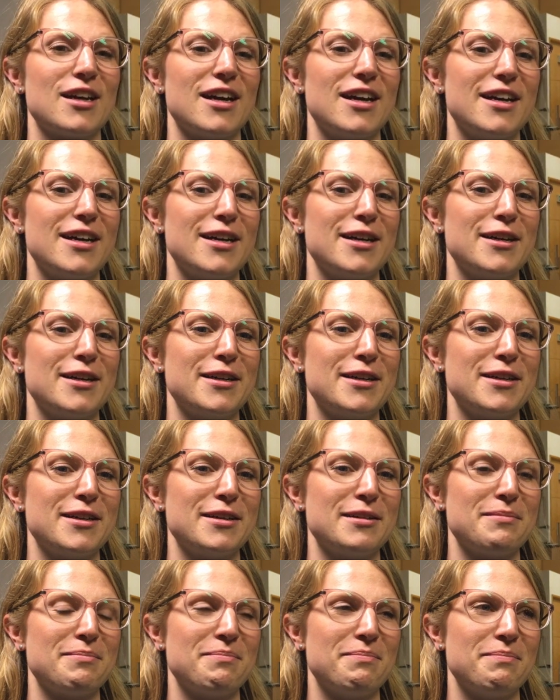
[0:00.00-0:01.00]

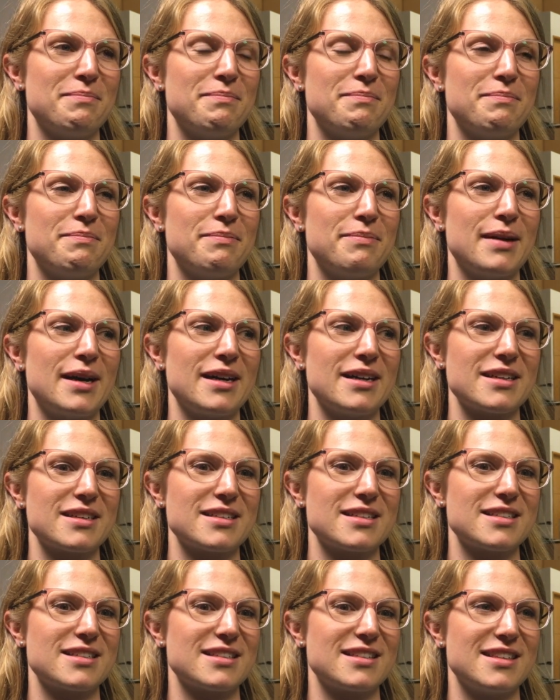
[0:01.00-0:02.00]
Uh, but
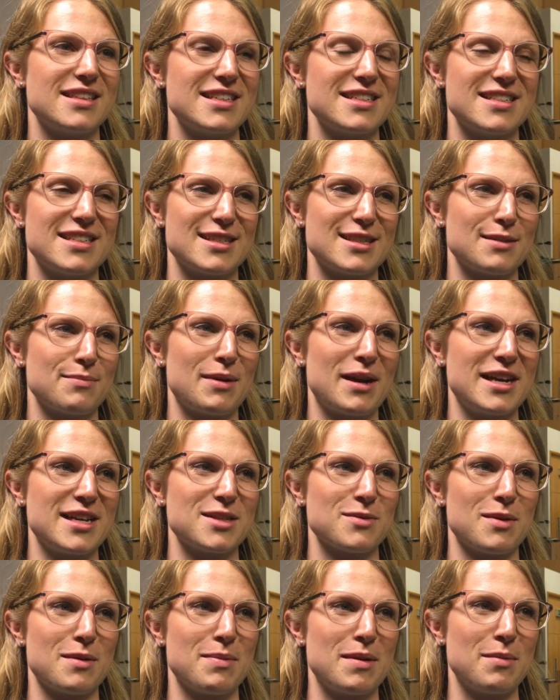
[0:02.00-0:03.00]
this is the
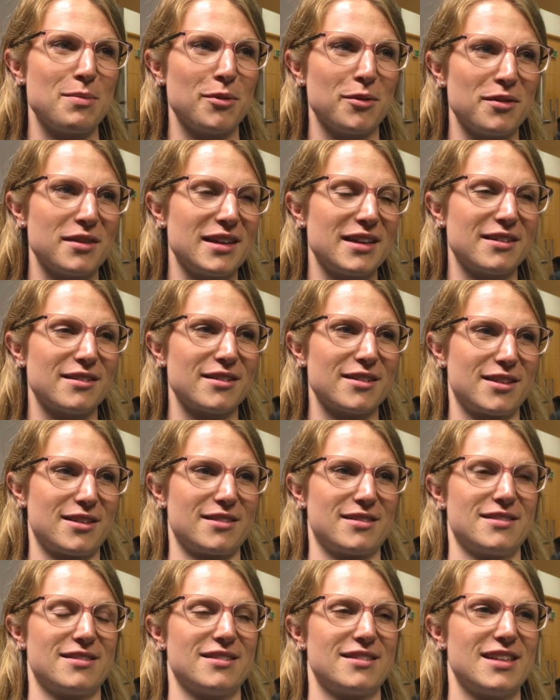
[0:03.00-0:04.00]
place where people think
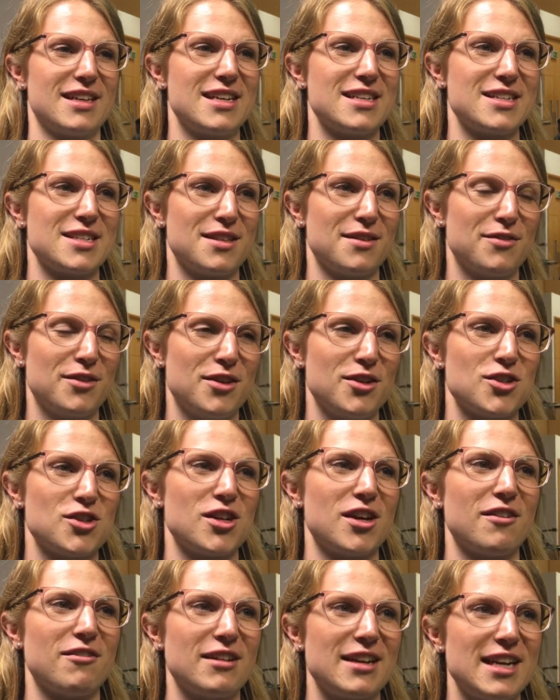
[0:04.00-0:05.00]
into the
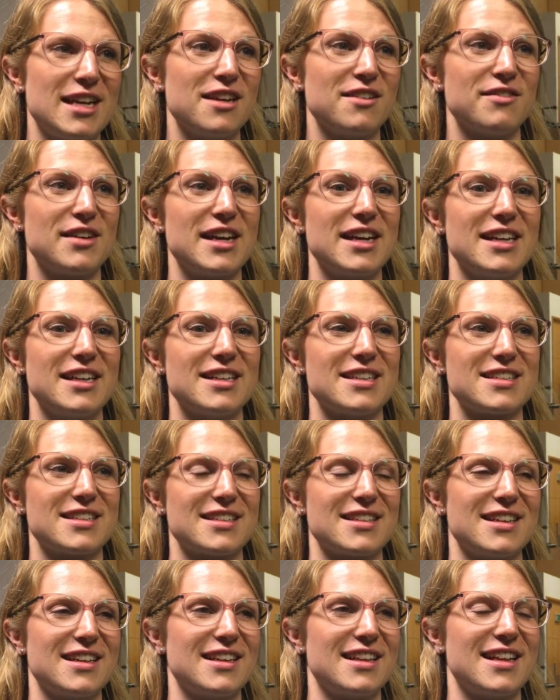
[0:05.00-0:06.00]
future and innovate,
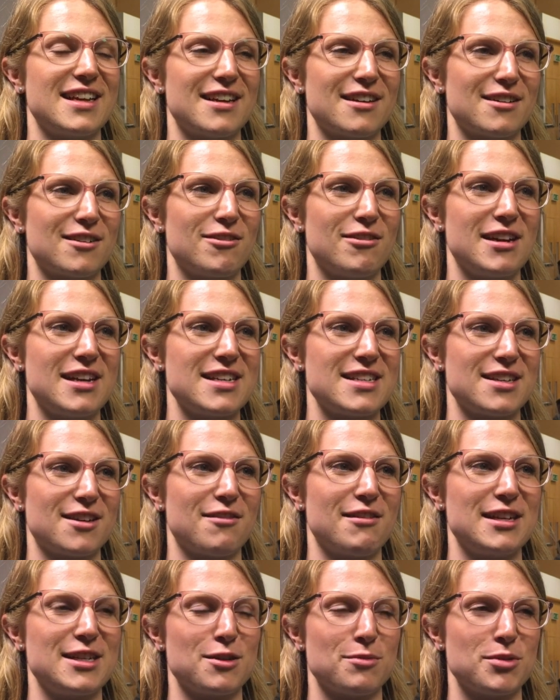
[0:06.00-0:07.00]
and that creates a
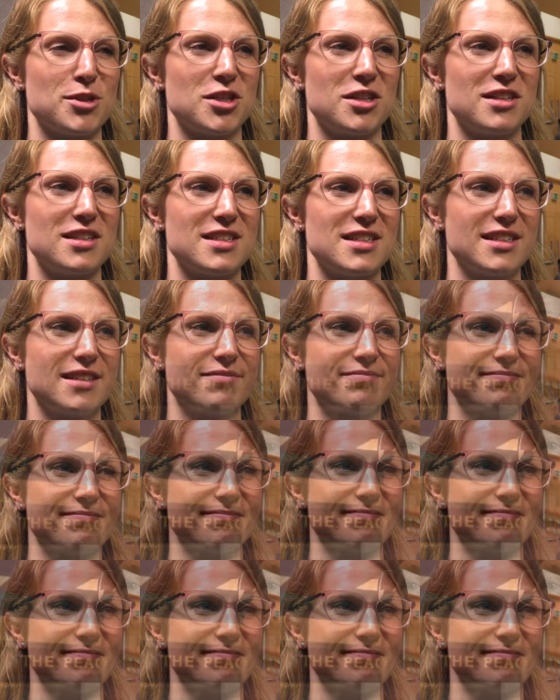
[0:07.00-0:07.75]
great opportunity.